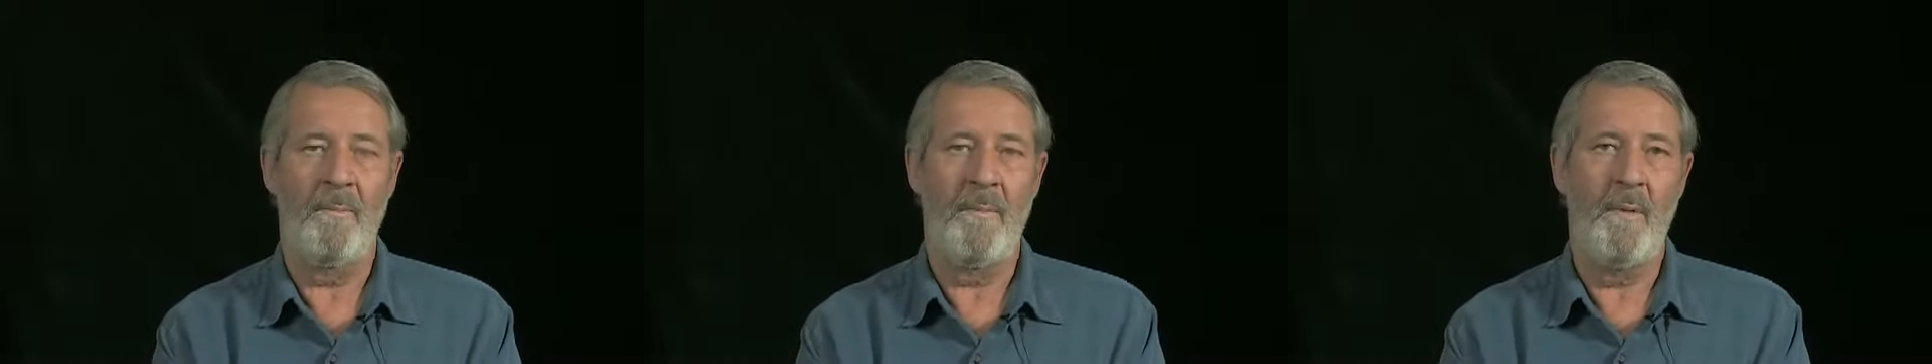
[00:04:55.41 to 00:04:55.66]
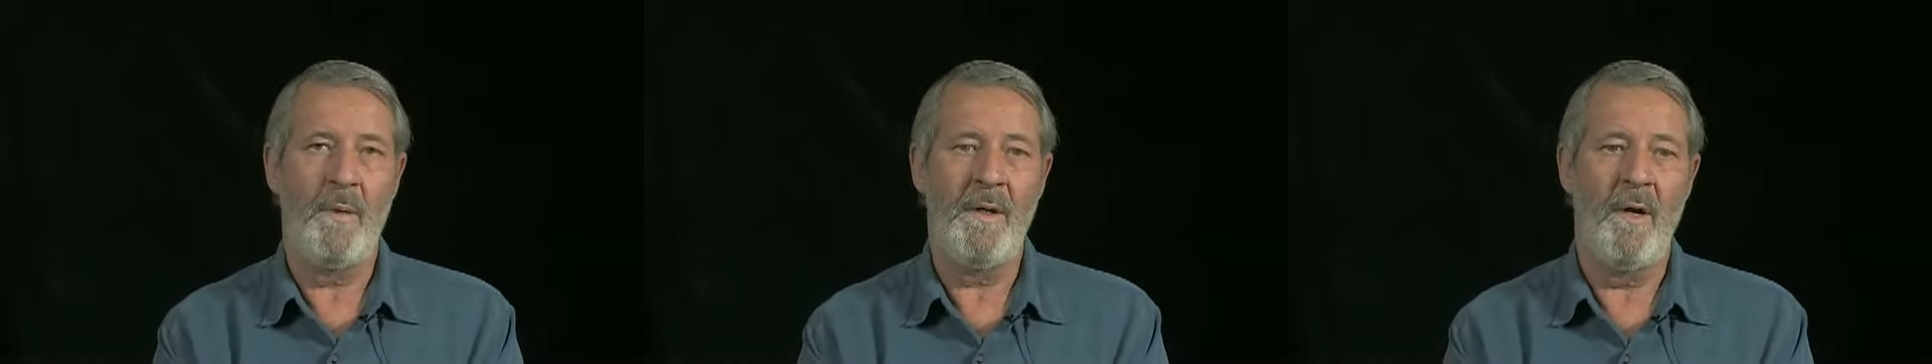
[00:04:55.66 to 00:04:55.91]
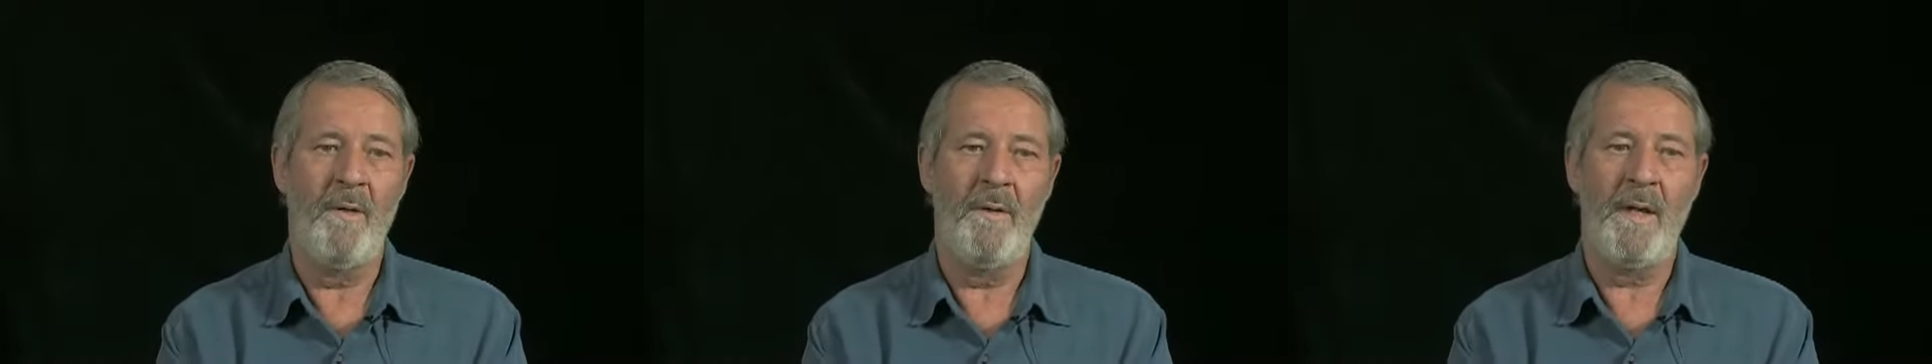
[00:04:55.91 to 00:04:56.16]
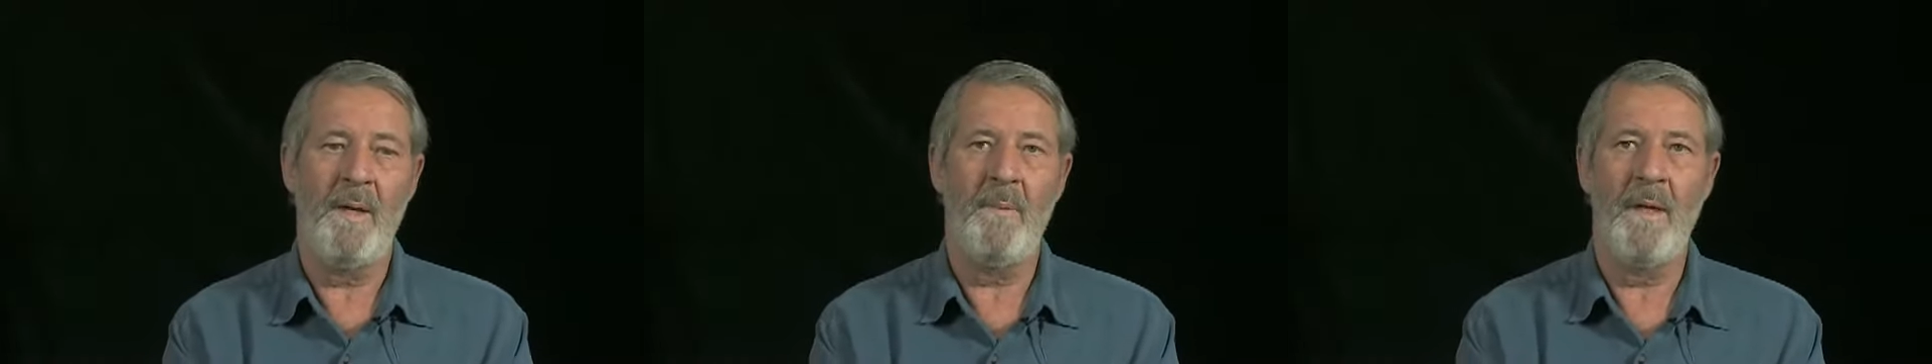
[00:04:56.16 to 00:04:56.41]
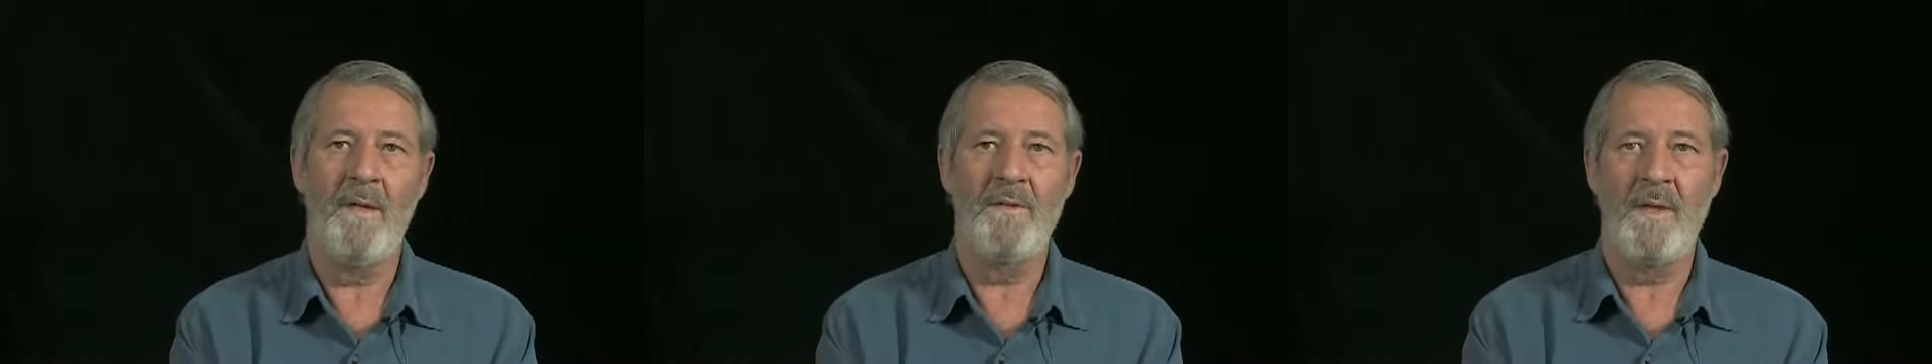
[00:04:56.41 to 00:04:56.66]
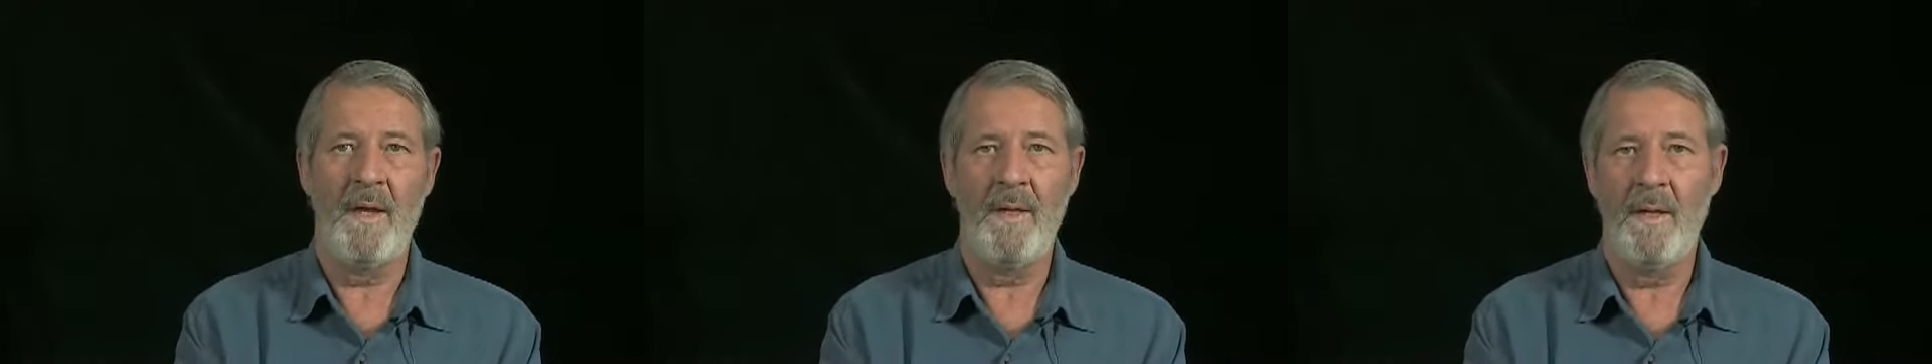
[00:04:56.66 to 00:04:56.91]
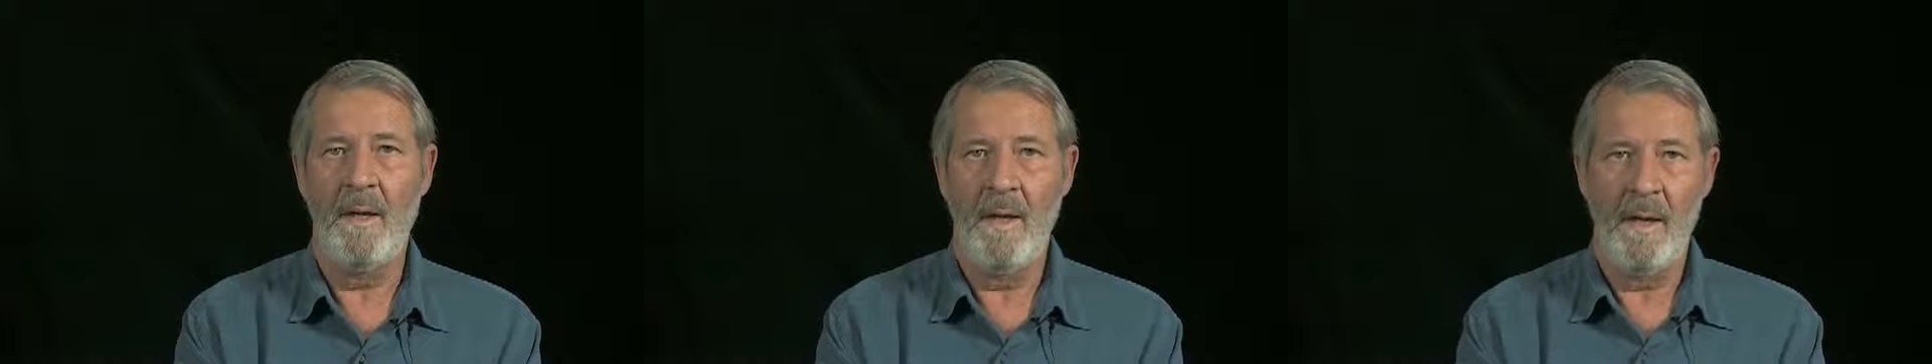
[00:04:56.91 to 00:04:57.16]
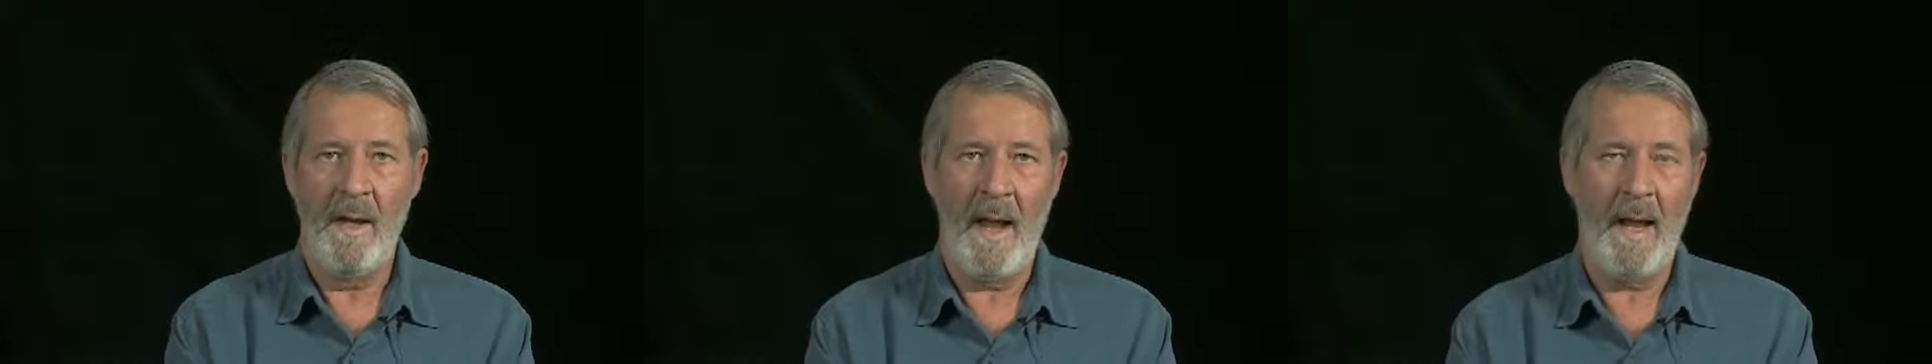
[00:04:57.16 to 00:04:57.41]
but we know him as a
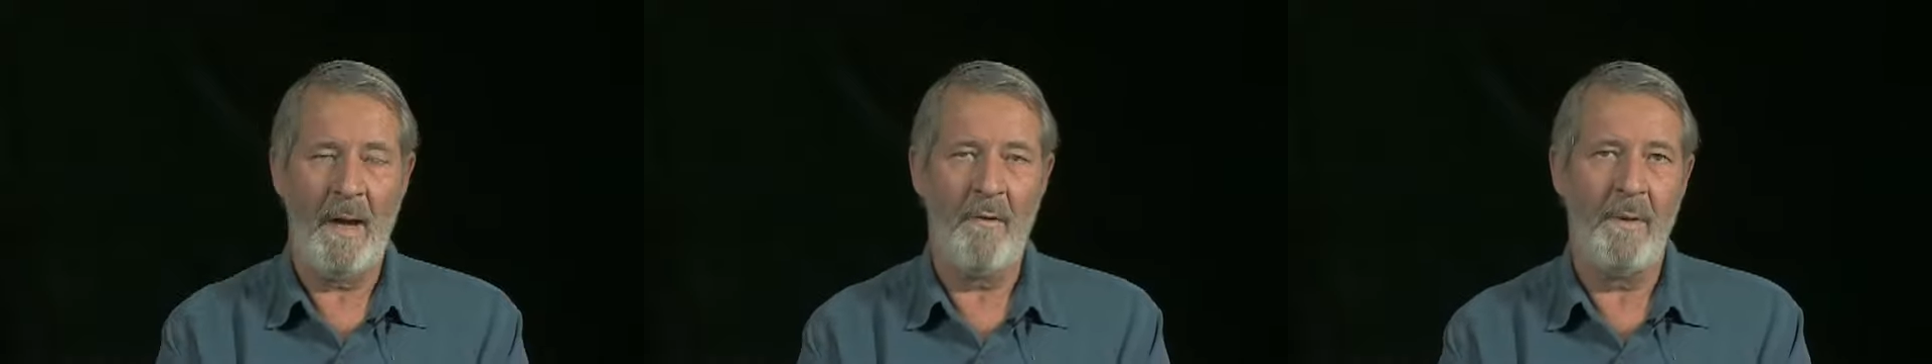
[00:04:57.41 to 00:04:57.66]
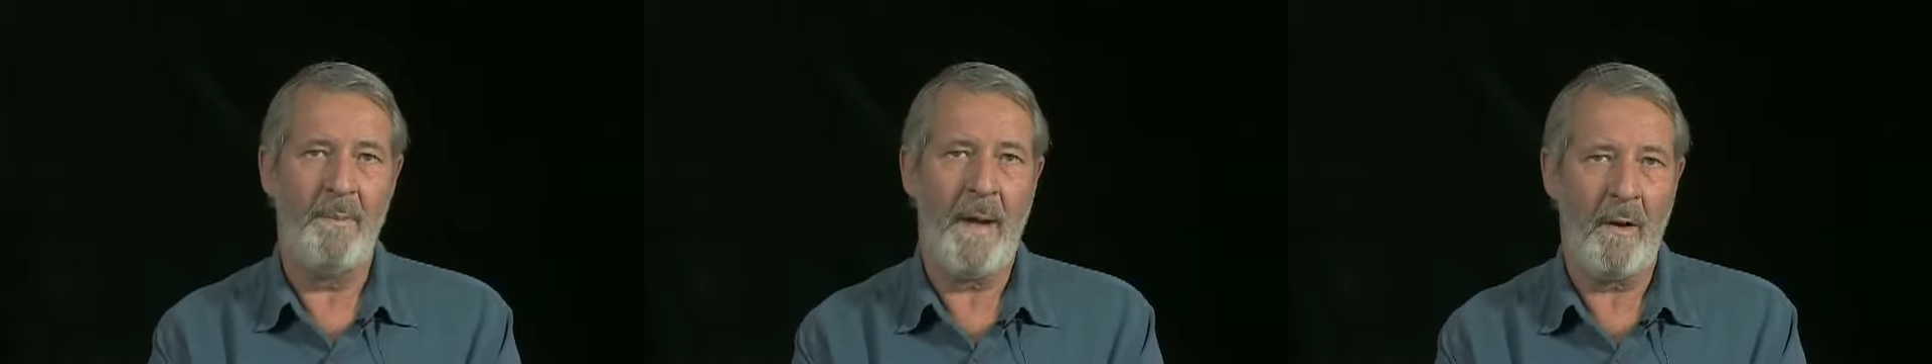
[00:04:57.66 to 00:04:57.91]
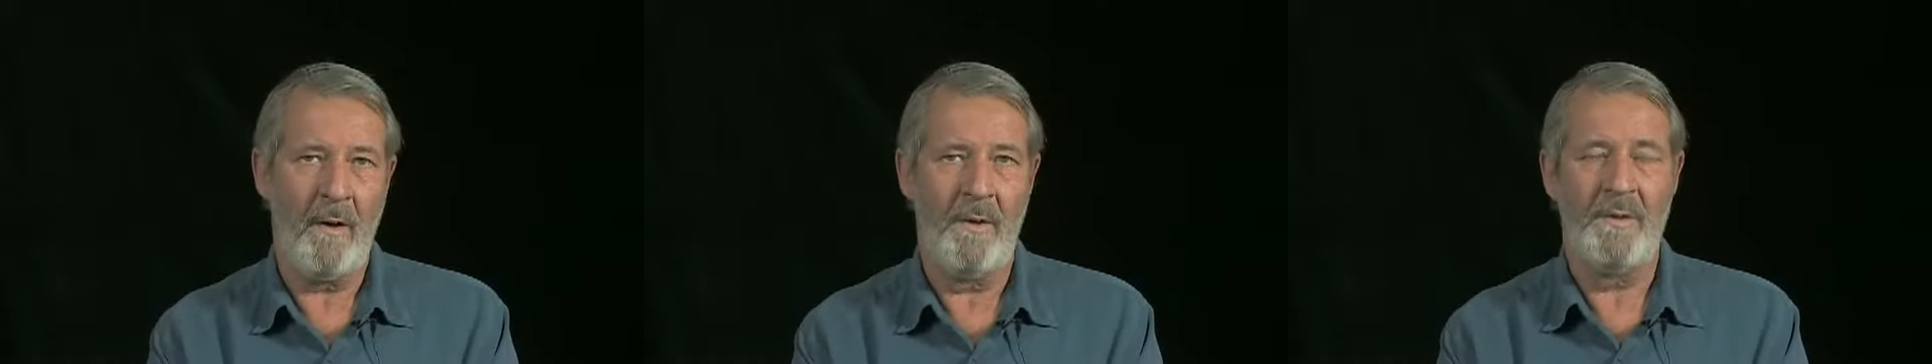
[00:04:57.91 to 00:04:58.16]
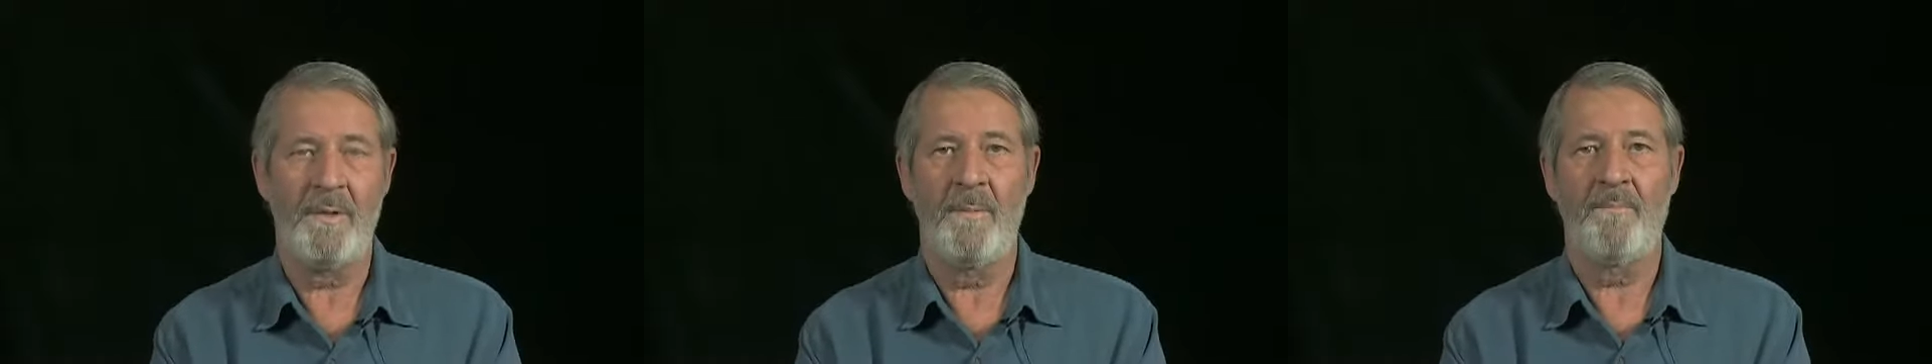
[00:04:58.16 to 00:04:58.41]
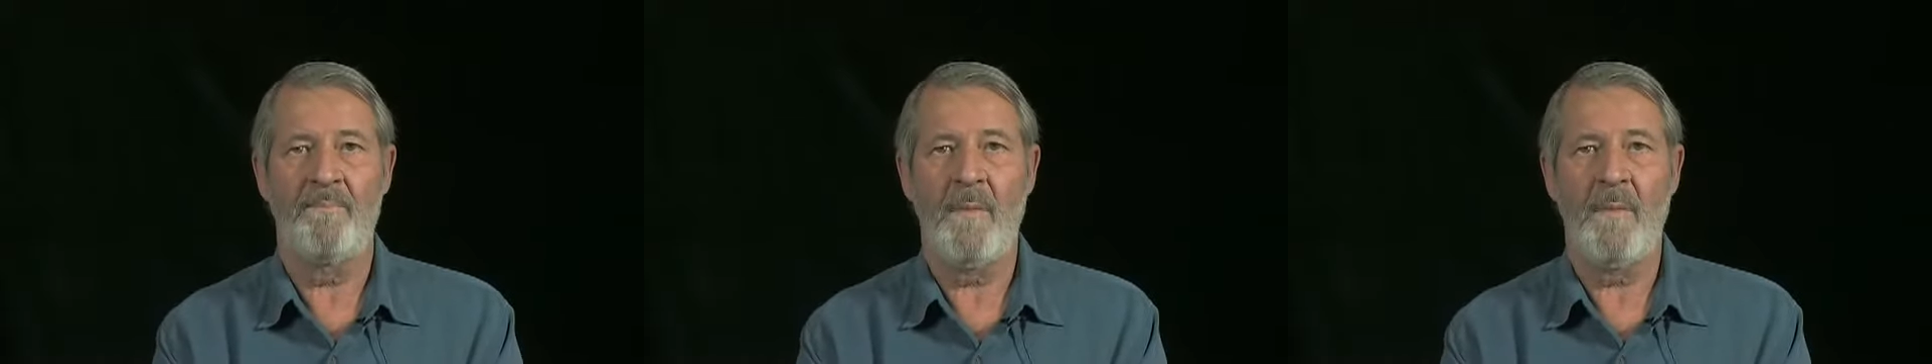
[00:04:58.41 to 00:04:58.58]
angry parent,